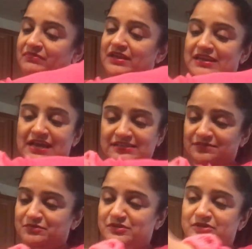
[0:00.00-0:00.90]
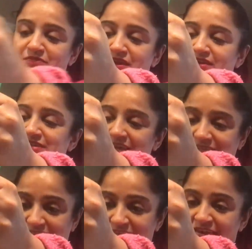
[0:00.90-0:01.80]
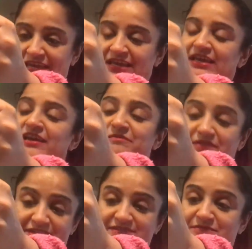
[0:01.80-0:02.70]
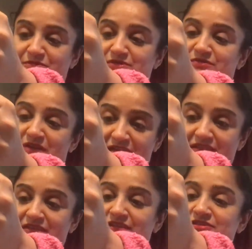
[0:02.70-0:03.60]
They're not supposed to be tasty, but they're supposed to be healthy.